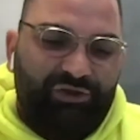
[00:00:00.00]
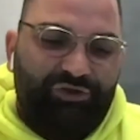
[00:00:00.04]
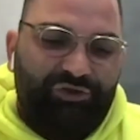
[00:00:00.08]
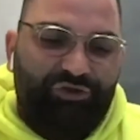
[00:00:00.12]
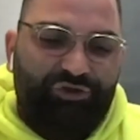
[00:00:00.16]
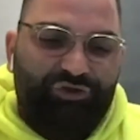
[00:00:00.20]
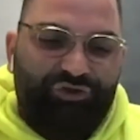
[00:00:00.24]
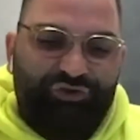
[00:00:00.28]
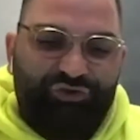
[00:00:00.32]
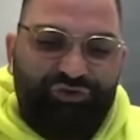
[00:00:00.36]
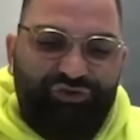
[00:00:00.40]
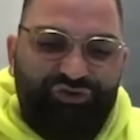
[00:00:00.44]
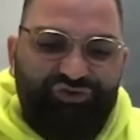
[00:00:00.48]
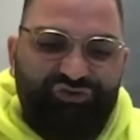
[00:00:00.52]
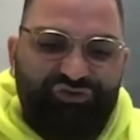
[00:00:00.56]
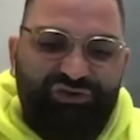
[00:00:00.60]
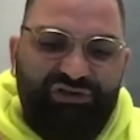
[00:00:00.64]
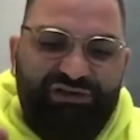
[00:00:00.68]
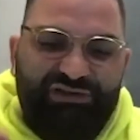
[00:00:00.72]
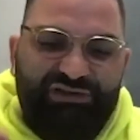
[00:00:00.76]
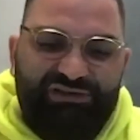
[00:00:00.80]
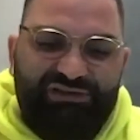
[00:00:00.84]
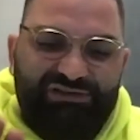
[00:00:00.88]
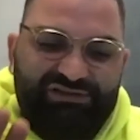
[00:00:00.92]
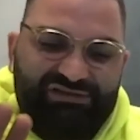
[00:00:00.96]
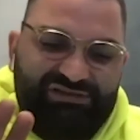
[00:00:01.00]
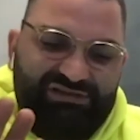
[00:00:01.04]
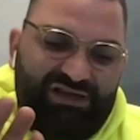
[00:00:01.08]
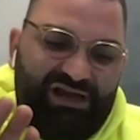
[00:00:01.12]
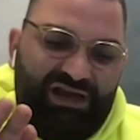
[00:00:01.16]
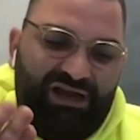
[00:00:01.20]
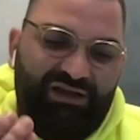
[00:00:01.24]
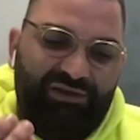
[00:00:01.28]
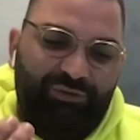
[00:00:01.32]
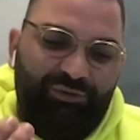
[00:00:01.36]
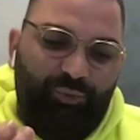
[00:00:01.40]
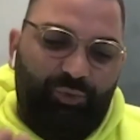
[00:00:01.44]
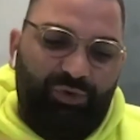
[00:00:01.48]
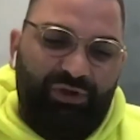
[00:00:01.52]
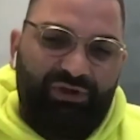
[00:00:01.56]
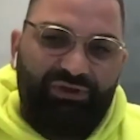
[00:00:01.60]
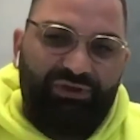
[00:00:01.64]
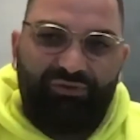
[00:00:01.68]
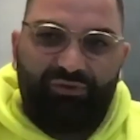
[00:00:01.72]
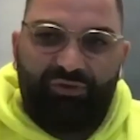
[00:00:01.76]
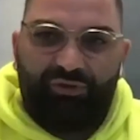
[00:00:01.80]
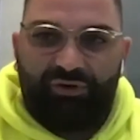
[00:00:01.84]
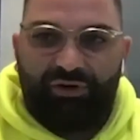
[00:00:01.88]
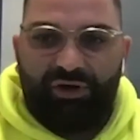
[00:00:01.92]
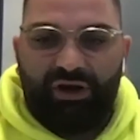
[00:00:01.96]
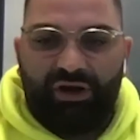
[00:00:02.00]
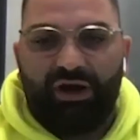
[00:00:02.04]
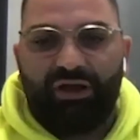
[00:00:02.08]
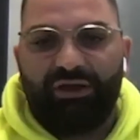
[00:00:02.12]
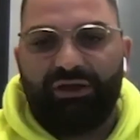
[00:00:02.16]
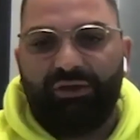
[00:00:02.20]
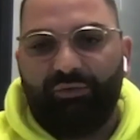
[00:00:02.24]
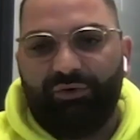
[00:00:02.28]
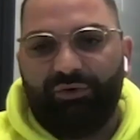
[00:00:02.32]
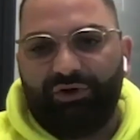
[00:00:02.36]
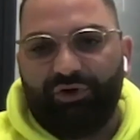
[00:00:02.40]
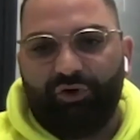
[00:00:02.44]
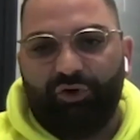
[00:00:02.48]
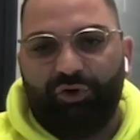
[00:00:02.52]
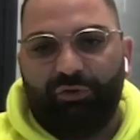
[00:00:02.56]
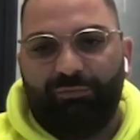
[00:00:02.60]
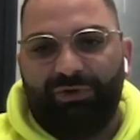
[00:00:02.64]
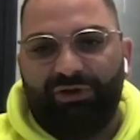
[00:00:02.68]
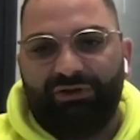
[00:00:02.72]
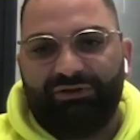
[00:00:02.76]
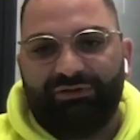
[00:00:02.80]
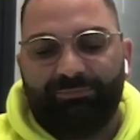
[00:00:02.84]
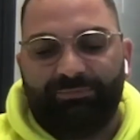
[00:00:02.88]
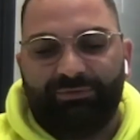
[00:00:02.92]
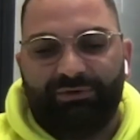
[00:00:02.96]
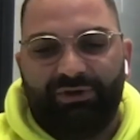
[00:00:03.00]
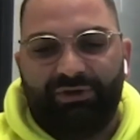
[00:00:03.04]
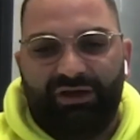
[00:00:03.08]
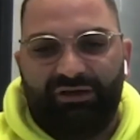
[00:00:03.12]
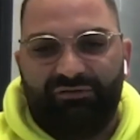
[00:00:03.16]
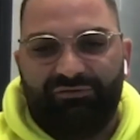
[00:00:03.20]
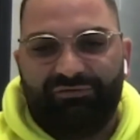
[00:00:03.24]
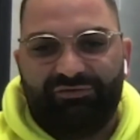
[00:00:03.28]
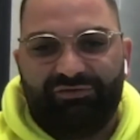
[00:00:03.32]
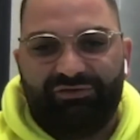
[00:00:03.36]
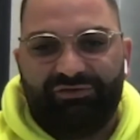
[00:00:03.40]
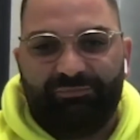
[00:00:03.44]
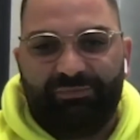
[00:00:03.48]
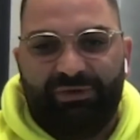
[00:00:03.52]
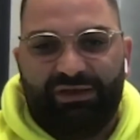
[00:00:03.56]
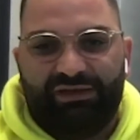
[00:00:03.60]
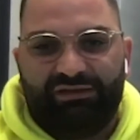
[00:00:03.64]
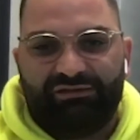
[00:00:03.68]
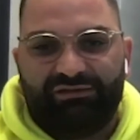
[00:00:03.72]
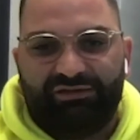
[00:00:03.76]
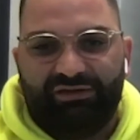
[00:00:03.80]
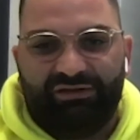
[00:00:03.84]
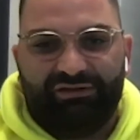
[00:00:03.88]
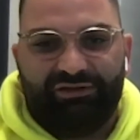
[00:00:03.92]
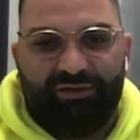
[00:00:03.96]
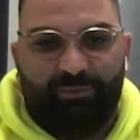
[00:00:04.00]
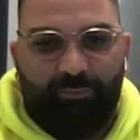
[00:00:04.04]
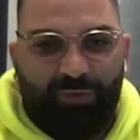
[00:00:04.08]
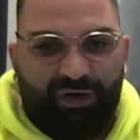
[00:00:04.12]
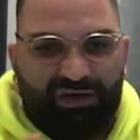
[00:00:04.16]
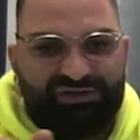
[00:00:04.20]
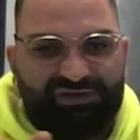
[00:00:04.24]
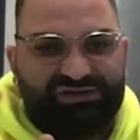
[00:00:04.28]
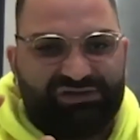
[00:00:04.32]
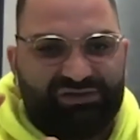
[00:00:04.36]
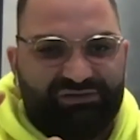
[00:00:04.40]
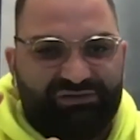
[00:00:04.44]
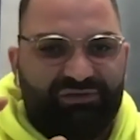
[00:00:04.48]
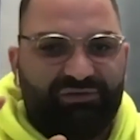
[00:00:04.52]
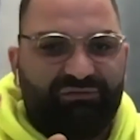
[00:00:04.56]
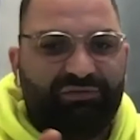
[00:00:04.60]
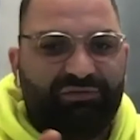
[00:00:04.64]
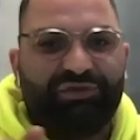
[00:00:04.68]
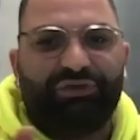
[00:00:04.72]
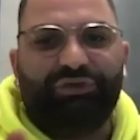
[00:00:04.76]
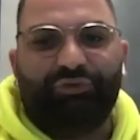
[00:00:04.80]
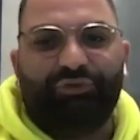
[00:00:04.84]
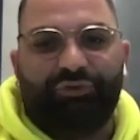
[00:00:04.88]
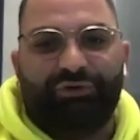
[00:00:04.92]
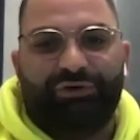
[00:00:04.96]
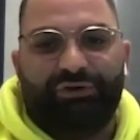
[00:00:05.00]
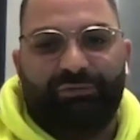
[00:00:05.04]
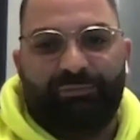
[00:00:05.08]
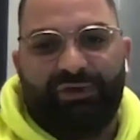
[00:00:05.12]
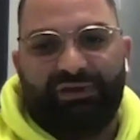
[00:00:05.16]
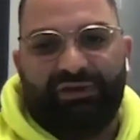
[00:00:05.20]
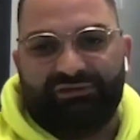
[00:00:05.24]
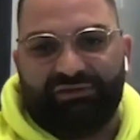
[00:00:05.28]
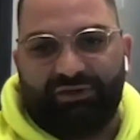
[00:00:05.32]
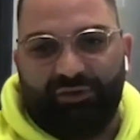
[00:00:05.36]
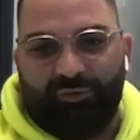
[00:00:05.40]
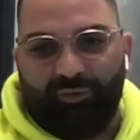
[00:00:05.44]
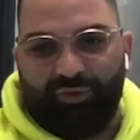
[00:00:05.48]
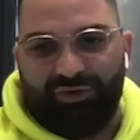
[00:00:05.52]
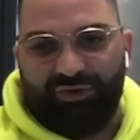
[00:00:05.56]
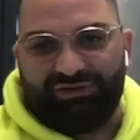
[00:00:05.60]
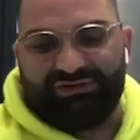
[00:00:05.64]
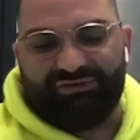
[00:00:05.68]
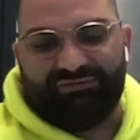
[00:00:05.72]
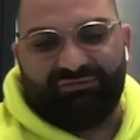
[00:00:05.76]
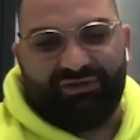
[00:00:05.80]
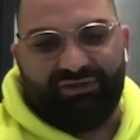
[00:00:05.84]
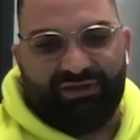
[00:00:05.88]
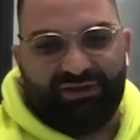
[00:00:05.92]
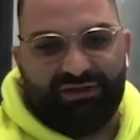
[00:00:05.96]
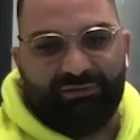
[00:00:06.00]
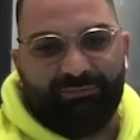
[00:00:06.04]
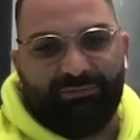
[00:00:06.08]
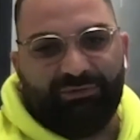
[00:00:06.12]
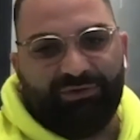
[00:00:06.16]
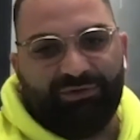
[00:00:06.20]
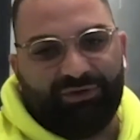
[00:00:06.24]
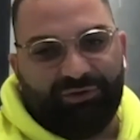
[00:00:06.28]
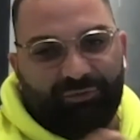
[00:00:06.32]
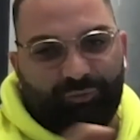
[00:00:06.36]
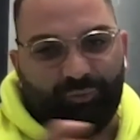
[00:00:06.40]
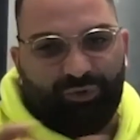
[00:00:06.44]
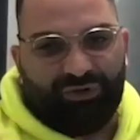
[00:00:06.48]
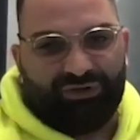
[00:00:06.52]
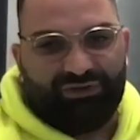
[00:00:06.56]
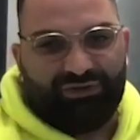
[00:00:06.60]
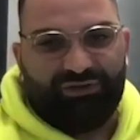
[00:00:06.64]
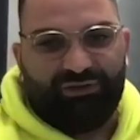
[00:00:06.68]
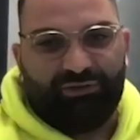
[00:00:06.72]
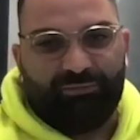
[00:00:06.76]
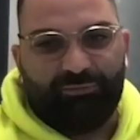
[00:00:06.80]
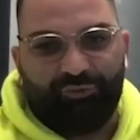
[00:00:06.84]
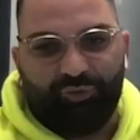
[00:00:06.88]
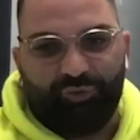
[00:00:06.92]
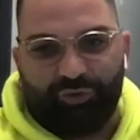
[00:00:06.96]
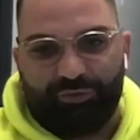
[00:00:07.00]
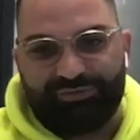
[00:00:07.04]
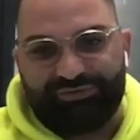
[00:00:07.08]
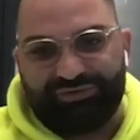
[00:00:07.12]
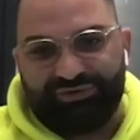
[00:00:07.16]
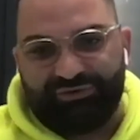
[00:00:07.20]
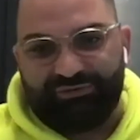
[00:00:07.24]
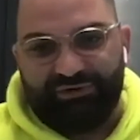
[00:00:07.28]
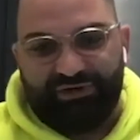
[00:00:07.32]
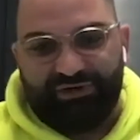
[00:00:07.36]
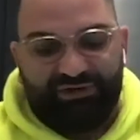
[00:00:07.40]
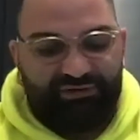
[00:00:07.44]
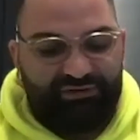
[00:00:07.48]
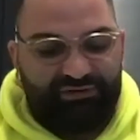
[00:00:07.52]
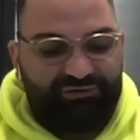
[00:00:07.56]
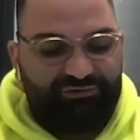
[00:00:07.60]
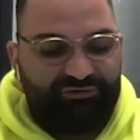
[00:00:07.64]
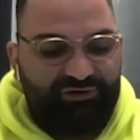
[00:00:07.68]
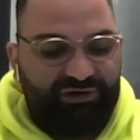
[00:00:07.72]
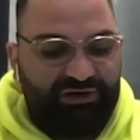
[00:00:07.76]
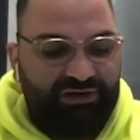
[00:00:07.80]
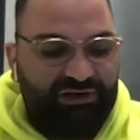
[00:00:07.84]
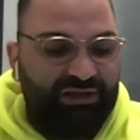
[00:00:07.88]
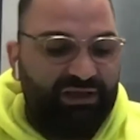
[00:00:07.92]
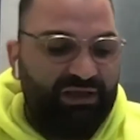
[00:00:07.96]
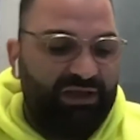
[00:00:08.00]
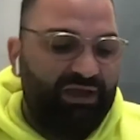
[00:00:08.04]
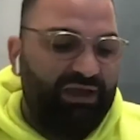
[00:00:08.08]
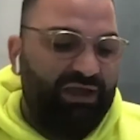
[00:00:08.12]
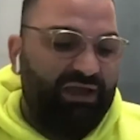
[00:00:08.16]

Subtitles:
you usually decide whether or not you want to go multiple offers based on the months of inventory, based on what's available and what the absorption rate is, right?